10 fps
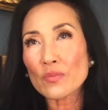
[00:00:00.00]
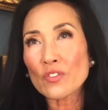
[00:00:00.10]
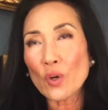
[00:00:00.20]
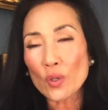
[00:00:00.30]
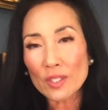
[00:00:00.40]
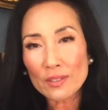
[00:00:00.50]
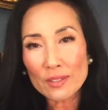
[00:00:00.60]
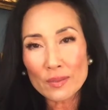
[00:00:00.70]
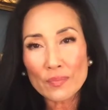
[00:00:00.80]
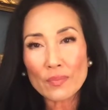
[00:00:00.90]
focus.
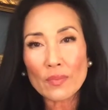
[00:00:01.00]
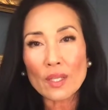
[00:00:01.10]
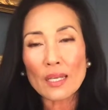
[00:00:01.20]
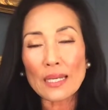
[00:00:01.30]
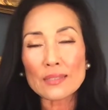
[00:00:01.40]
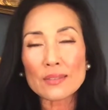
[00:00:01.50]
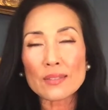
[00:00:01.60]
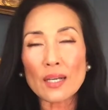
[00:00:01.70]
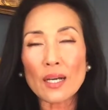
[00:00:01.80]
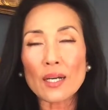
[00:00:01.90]
Let's
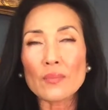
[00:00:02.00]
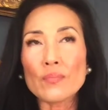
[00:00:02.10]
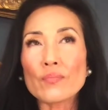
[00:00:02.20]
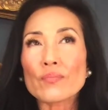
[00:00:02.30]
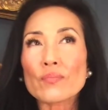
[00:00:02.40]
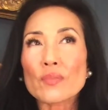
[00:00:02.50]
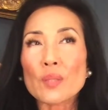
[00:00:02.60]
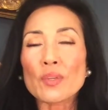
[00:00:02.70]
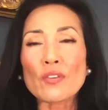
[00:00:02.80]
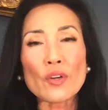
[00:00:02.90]
um,
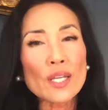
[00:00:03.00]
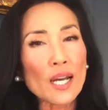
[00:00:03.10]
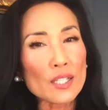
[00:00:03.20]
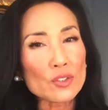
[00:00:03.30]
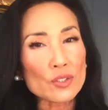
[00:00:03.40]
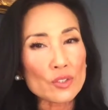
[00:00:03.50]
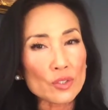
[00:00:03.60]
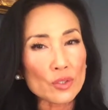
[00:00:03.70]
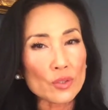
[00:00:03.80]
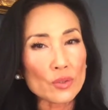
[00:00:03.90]
be very conscious
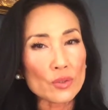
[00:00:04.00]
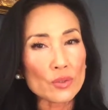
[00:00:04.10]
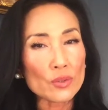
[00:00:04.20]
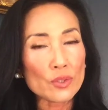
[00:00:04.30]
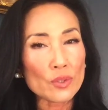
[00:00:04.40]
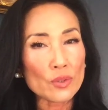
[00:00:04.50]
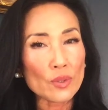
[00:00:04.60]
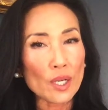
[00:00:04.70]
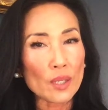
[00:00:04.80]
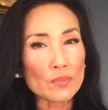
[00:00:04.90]
to to
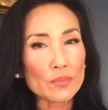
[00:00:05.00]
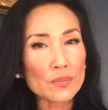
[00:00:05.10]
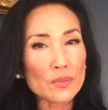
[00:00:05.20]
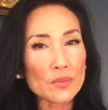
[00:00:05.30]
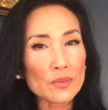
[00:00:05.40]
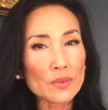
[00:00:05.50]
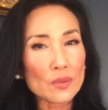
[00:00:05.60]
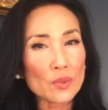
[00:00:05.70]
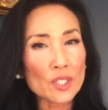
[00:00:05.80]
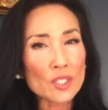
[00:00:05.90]
um,
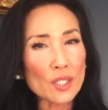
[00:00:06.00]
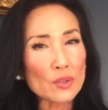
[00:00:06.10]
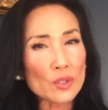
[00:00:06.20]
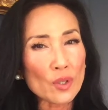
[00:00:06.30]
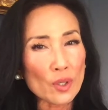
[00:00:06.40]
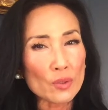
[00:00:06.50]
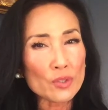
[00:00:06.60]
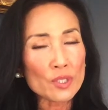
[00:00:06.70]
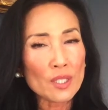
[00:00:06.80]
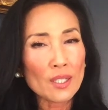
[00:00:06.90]
reach out to those.
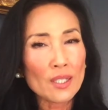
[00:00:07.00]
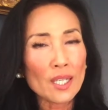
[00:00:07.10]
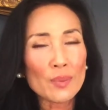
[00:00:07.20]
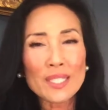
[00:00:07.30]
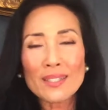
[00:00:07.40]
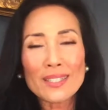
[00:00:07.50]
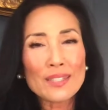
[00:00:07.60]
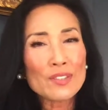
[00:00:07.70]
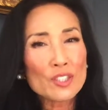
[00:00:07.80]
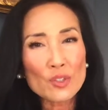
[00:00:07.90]
I mean,
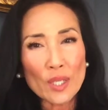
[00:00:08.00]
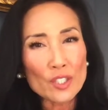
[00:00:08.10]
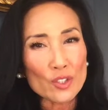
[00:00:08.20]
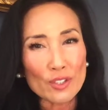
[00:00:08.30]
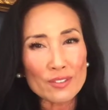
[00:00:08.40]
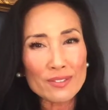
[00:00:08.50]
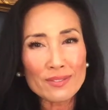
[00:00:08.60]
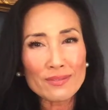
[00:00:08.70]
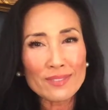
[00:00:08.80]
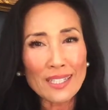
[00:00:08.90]
even strangers
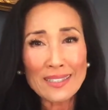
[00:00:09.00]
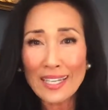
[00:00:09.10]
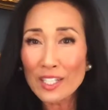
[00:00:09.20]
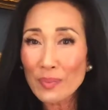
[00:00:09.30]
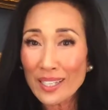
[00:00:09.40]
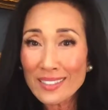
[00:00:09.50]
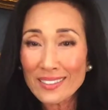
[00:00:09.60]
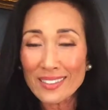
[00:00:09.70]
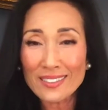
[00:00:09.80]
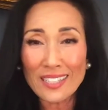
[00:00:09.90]
on daily
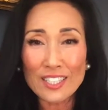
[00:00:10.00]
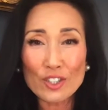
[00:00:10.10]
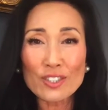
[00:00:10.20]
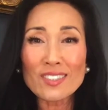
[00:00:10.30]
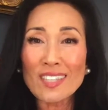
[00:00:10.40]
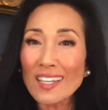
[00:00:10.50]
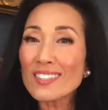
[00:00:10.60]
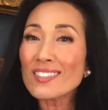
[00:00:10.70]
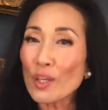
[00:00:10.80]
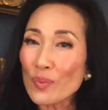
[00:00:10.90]
basis and just
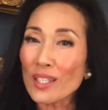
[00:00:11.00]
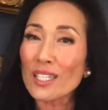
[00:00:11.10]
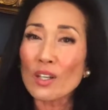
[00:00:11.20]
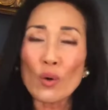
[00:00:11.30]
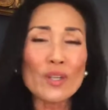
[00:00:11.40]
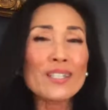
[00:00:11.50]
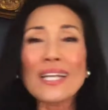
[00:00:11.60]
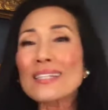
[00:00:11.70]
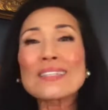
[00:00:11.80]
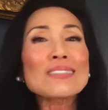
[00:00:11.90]
say something or
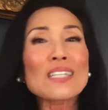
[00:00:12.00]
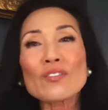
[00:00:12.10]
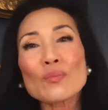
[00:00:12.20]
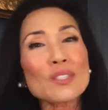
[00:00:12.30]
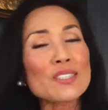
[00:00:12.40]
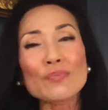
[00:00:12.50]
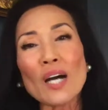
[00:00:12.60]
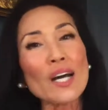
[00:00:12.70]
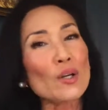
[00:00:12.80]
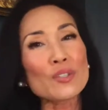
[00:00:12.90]
at least give them a
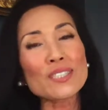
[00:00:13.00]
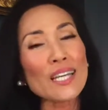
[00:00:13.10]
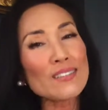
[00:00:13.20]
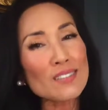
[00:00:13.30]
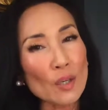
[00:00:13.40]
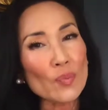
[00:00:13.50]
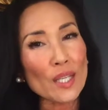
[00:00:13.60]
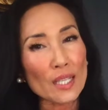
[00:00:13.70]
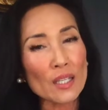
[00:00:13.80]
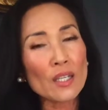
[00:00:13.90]
smile or say
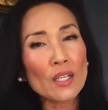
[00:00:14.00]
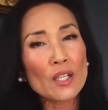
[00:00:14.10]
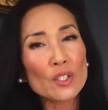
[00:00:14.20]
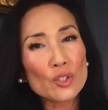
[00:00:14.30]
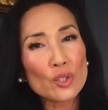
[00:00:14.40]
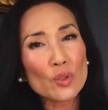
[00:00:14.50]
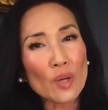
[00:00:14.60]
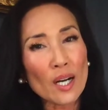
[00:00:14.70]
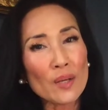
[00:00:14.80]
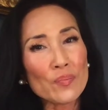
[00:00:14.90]
something to
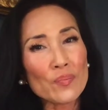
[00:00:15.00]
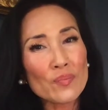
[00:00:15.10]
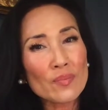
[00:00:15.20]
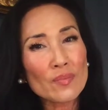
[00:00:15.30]
um,